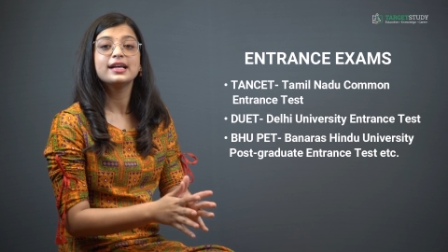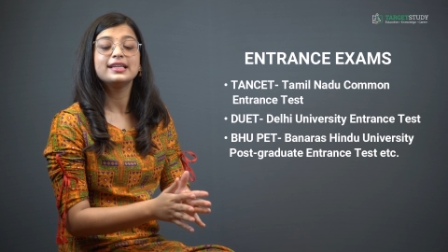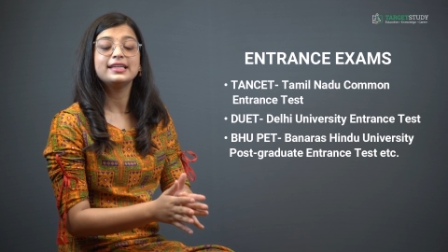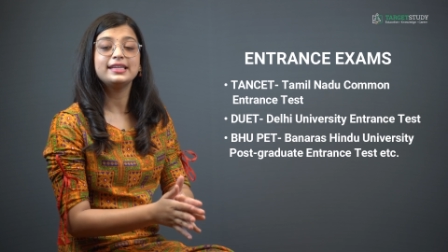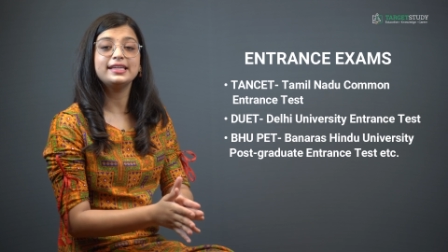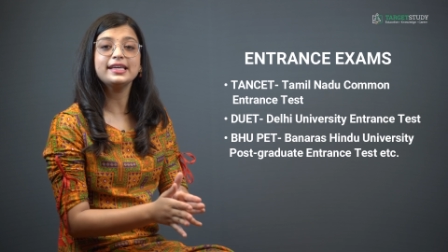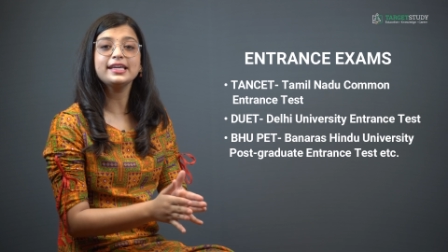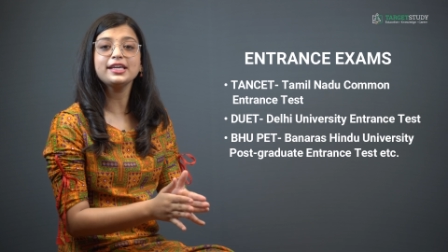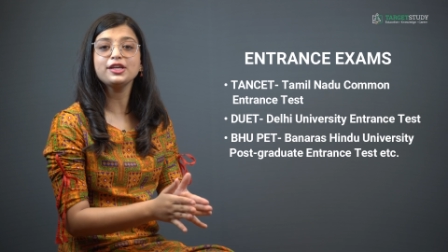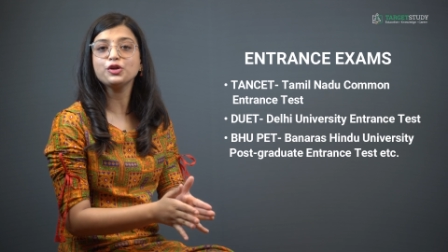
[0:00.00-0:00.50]

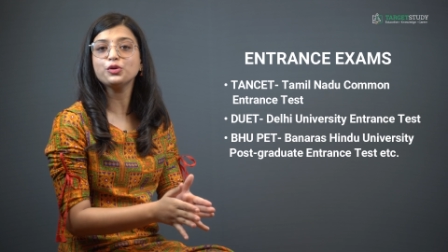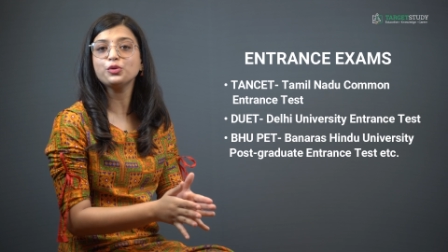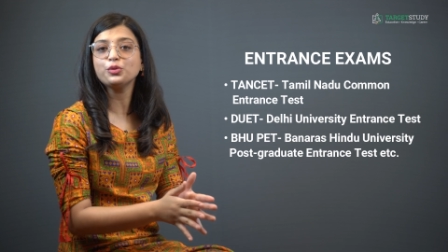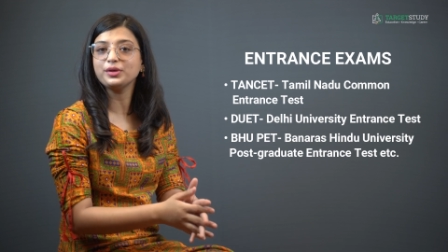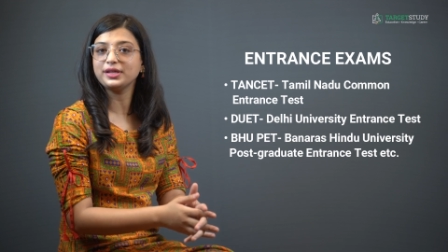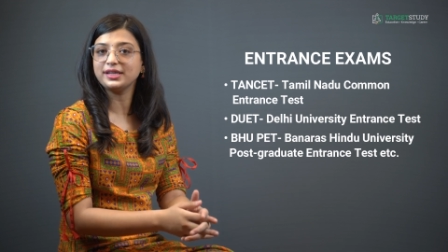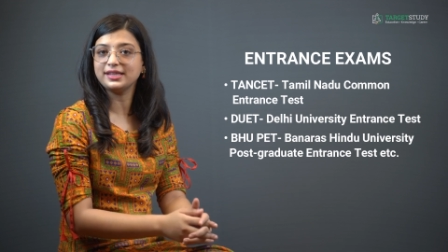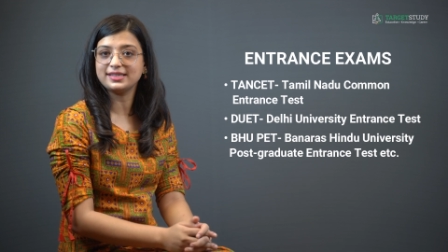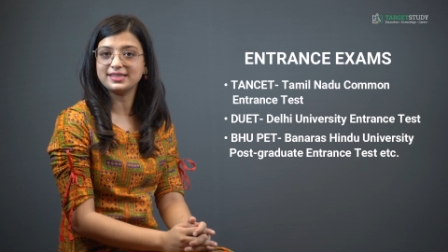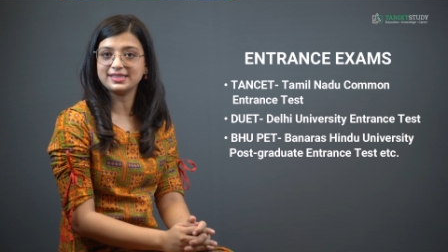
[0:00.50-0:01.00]

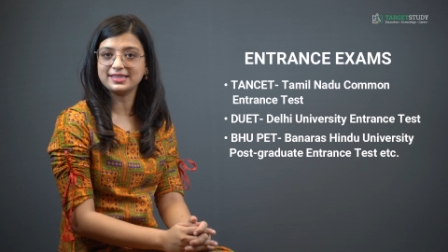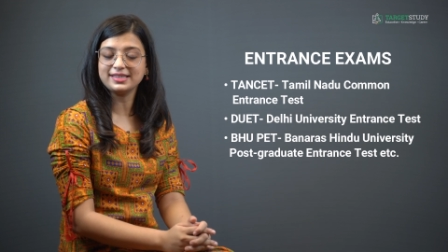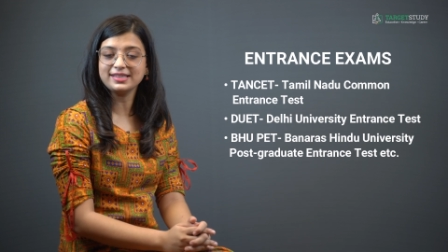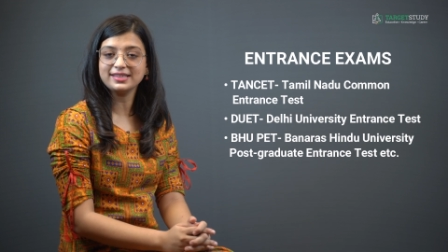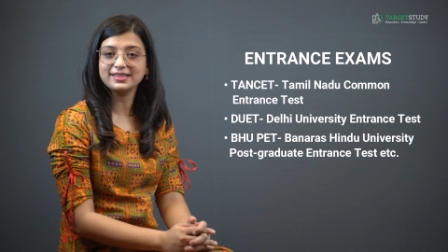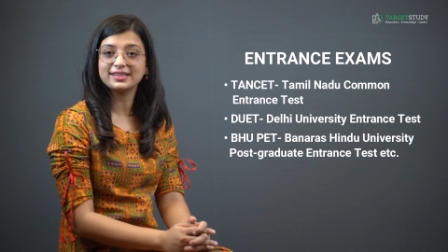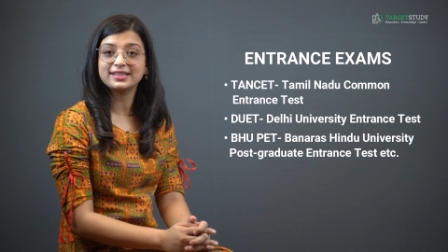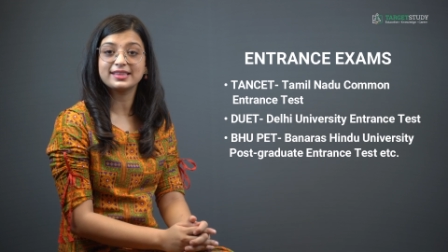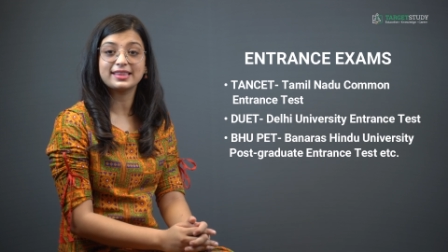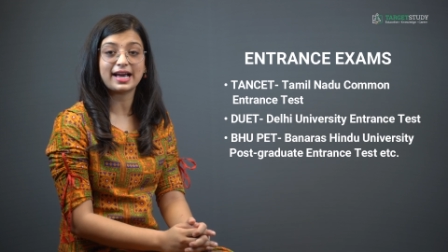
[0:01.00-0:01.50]
DUET
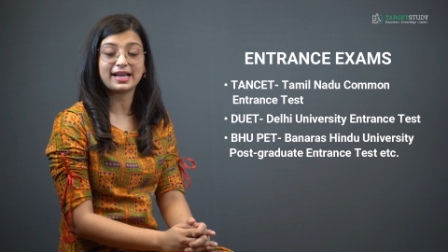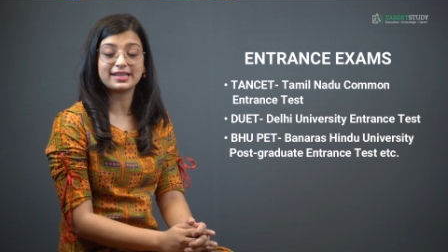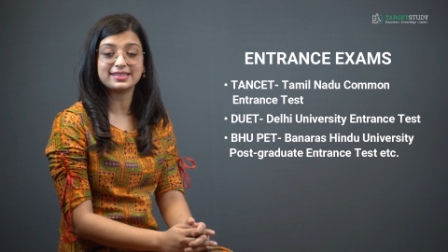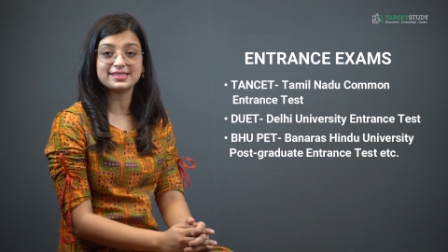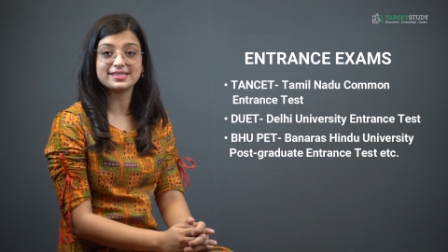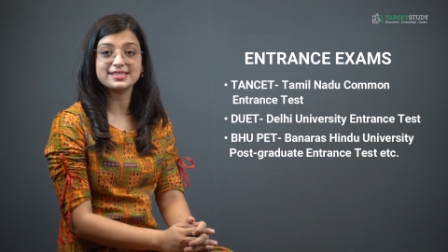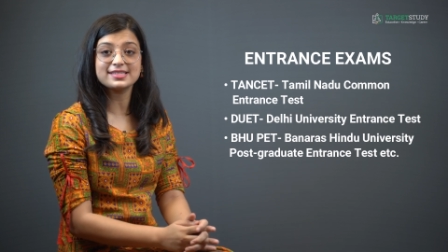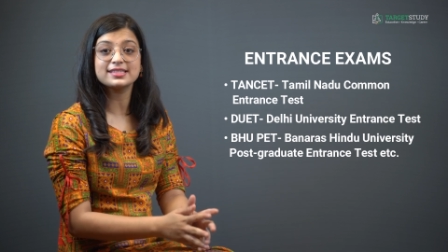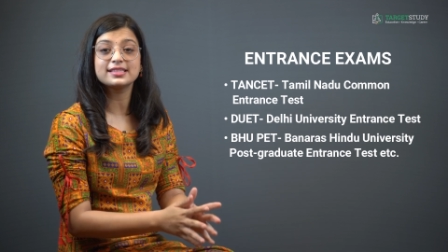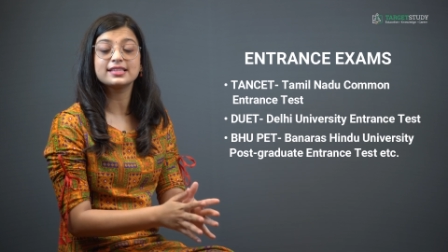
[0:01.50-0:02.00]
that
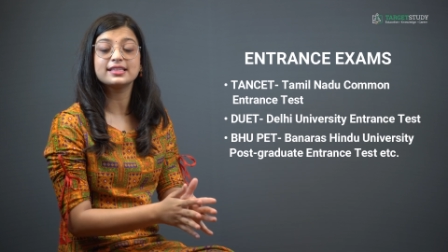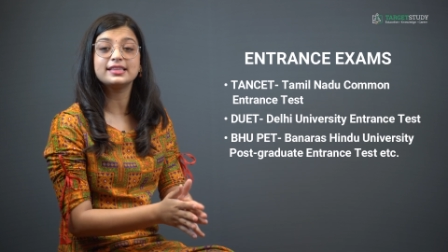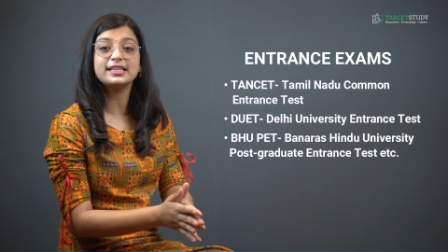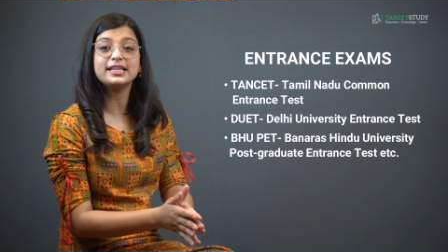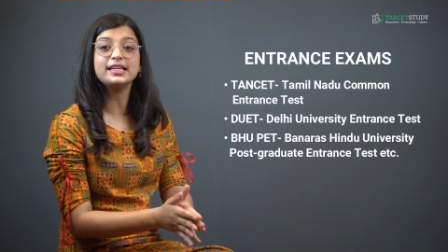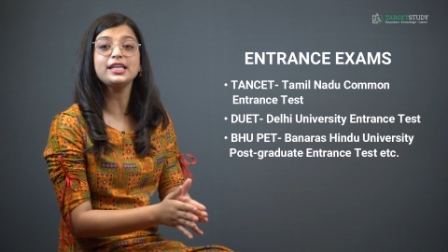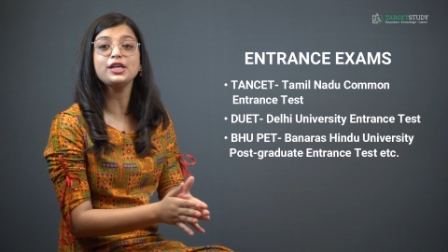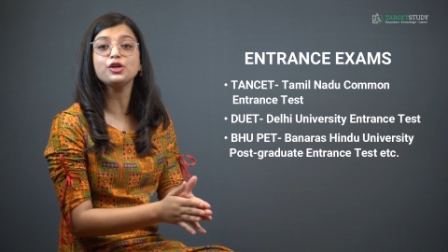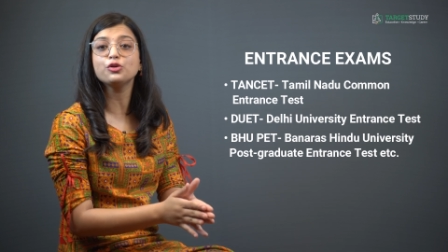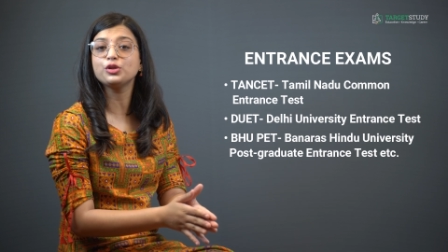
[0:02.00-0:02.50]
is
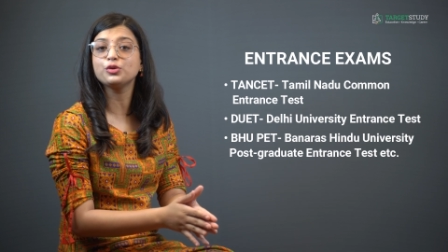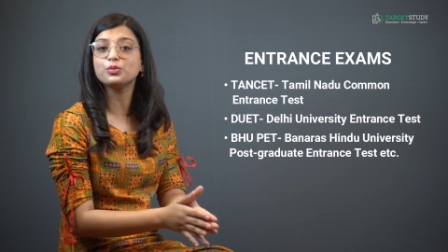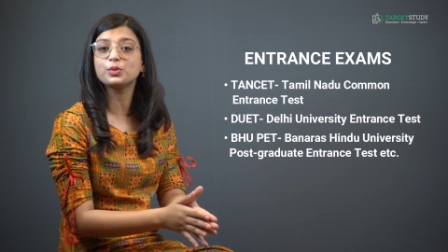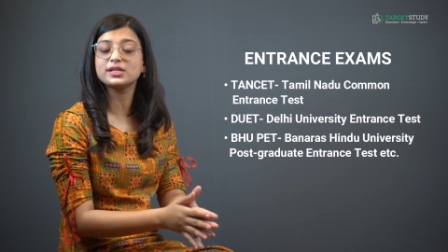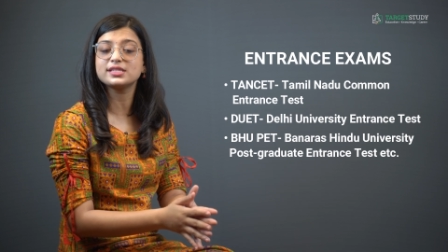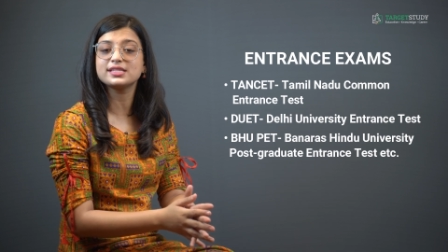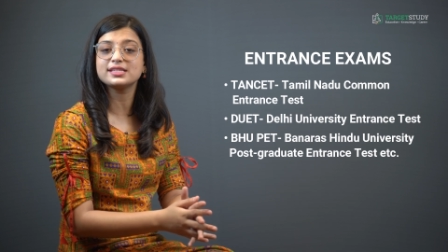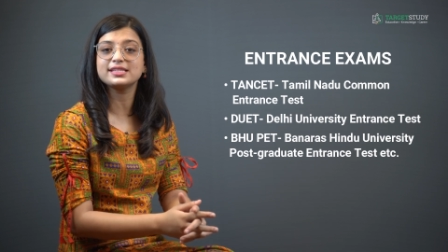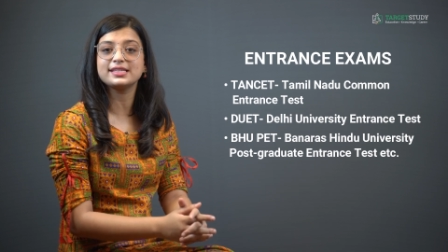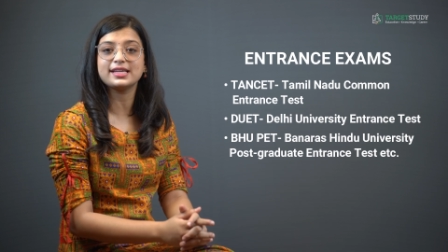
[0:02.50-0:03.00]
Delhi
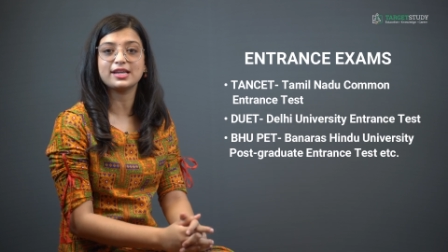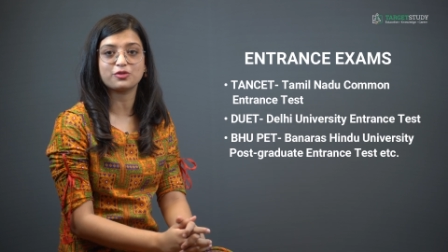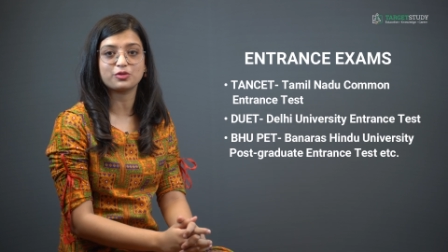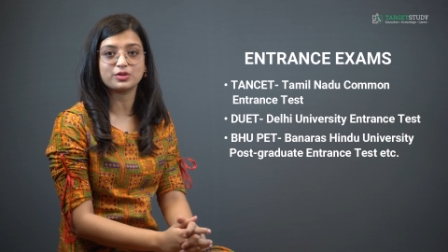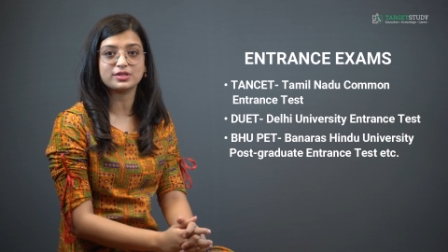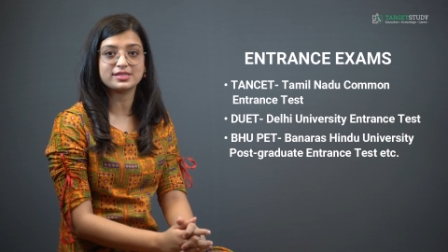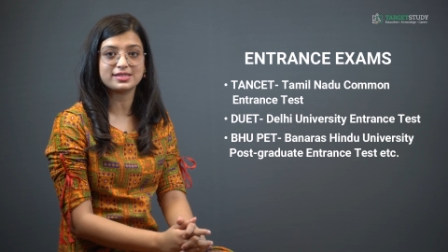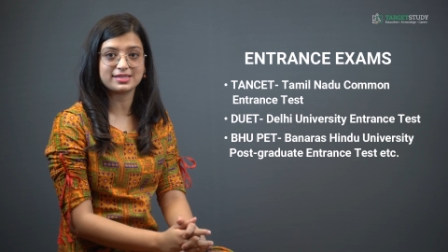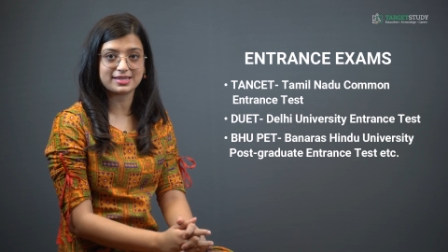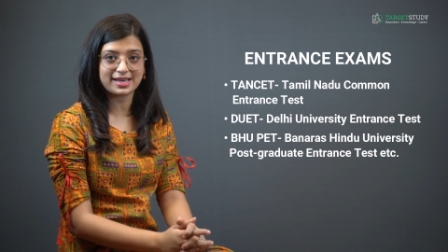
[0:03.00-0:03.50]
University
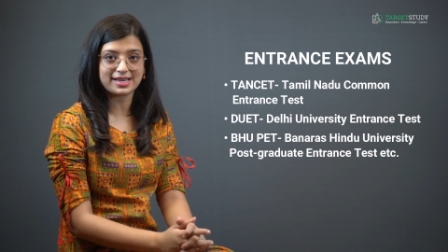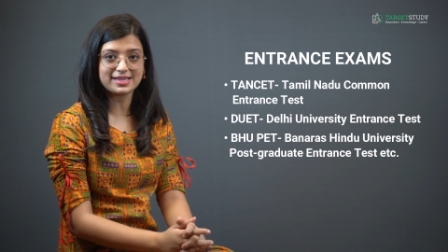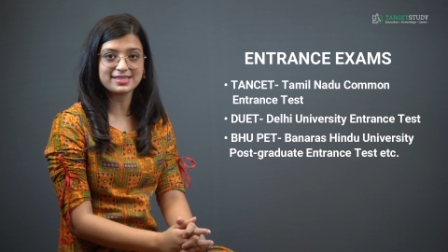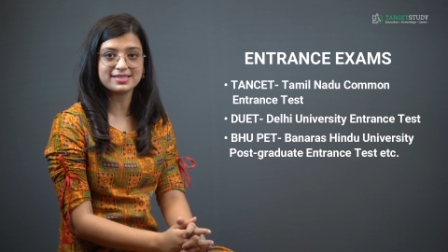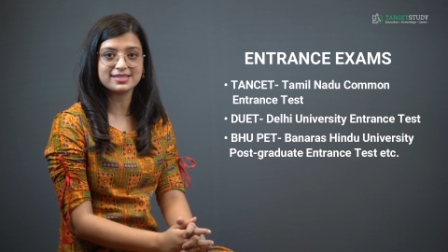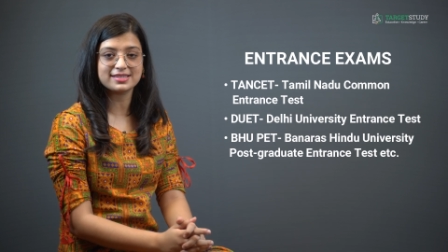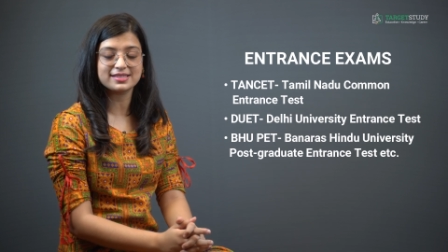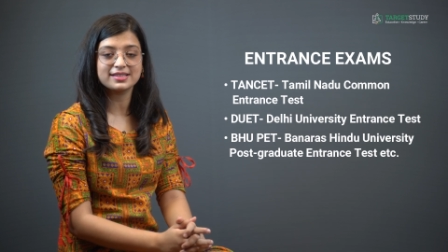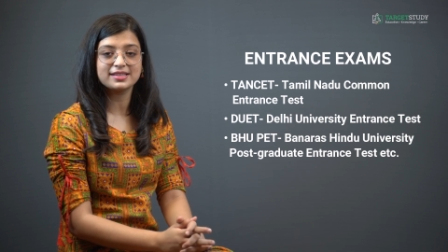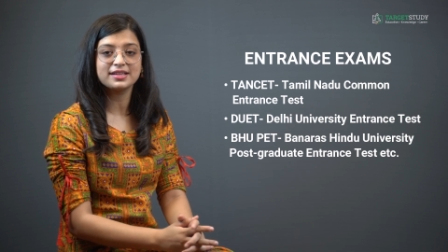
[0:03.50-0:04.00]
Entrance
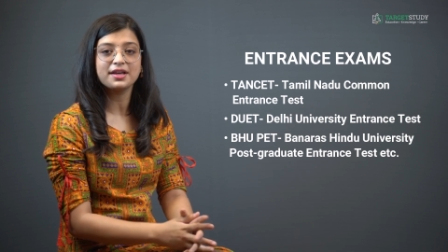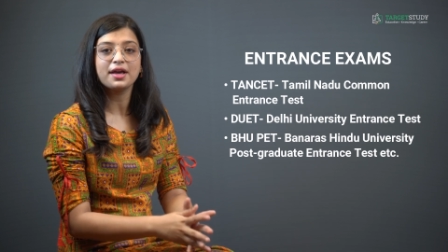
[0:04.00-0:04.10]
Test,